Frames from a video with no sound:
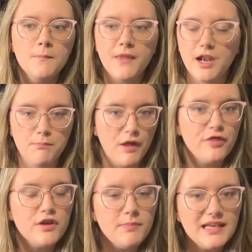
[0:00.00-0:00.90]
on a
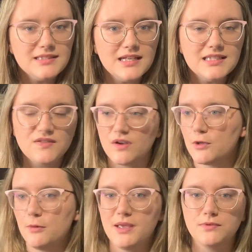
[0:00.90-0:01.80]
monthly basis, if I'm going
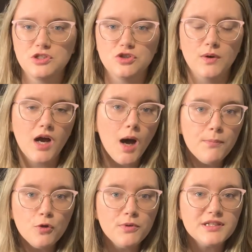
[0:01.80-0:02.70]
to be able to do a
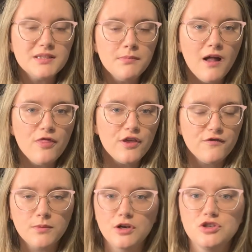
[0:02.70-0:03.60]
couple books a month, if
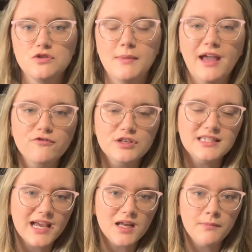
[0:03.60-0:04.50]
I'm going to do them every
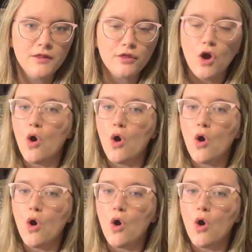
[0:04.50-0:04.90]
second month,